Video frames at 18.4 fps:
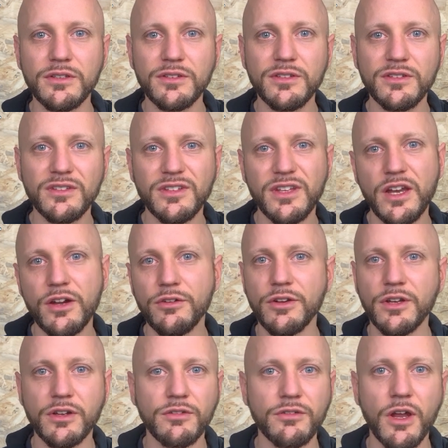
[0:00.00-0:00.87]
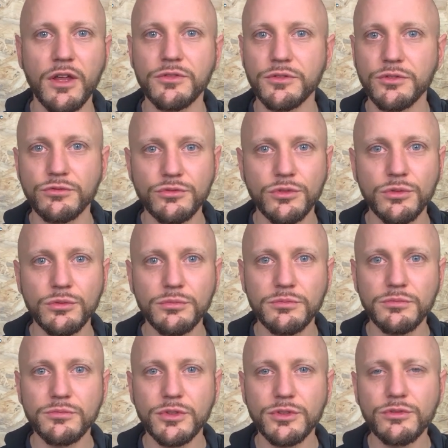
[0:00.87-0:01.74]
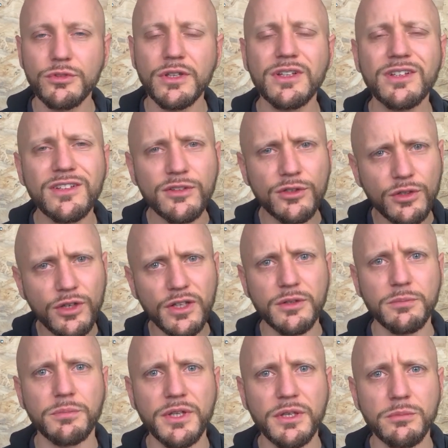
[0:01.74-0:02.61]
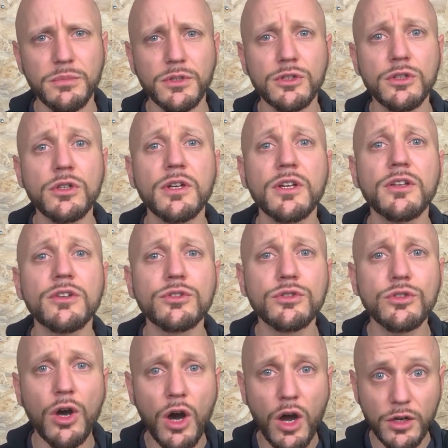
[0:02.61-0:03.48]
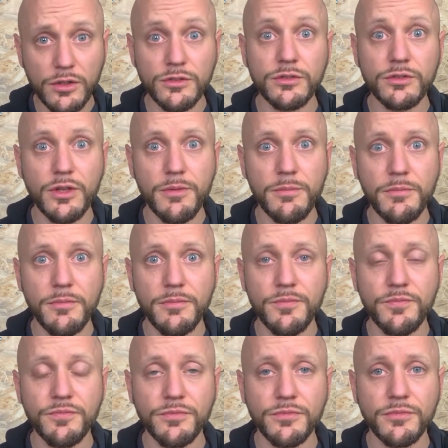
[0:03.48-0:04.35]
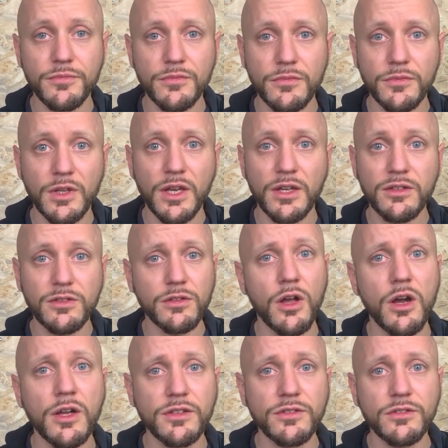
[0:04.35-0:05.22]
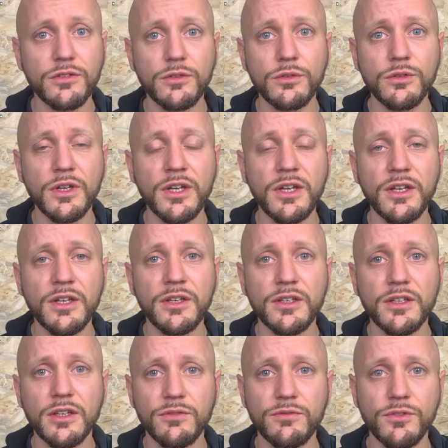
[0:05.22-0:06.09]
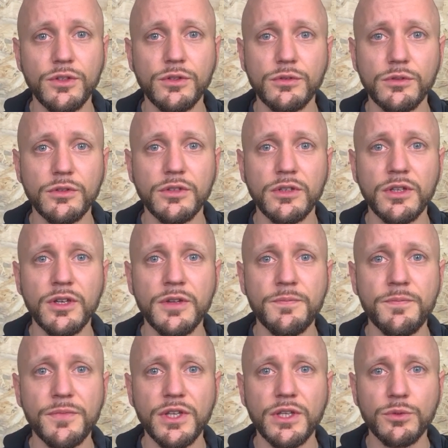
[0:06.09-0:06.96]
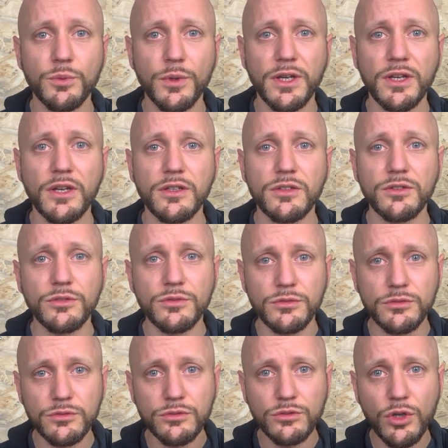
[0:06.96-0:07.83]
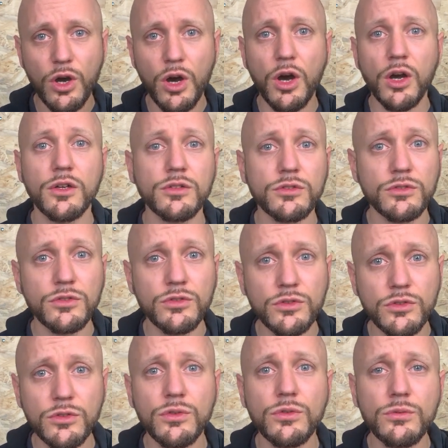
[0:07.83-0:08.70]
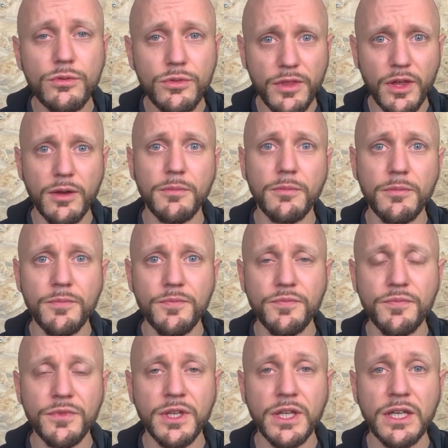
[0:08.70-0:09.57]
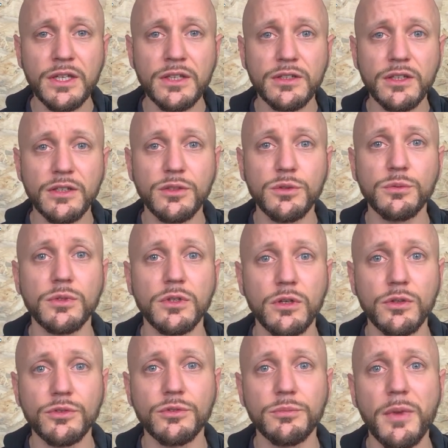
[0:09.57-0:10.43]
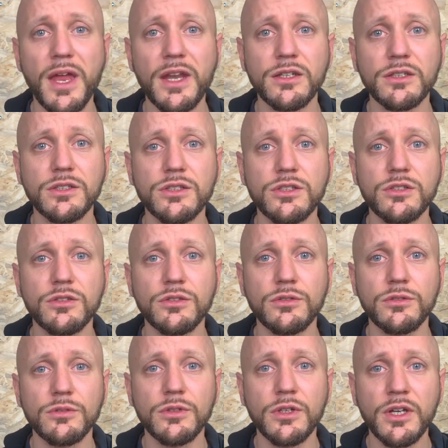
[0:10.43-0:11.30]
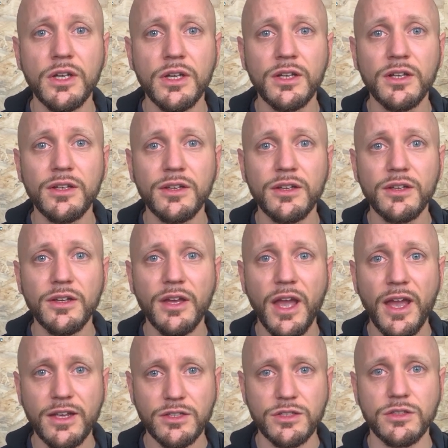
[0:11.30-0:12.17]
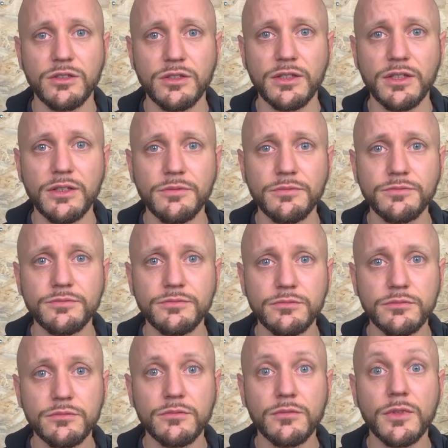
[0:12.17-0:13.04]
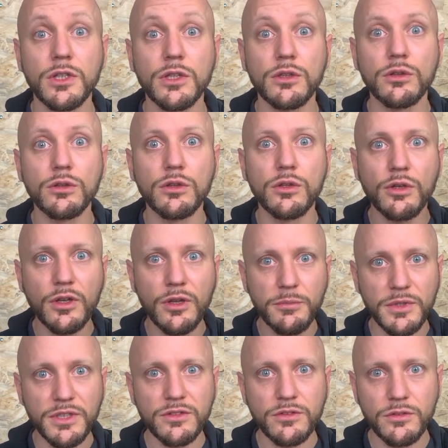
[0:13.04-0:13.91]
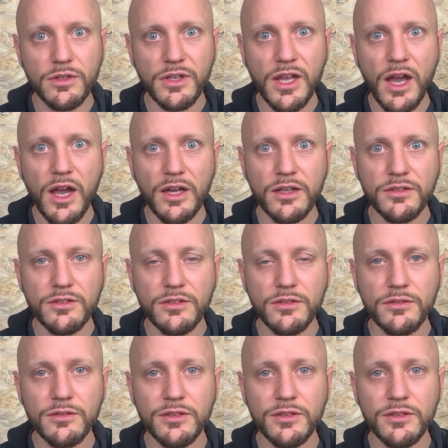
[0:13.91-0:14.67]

staring around the room, but really look at the people, talk to them. And as long as you can view it in a way that you talk to them, then you will also manage to actually look them into the eyes.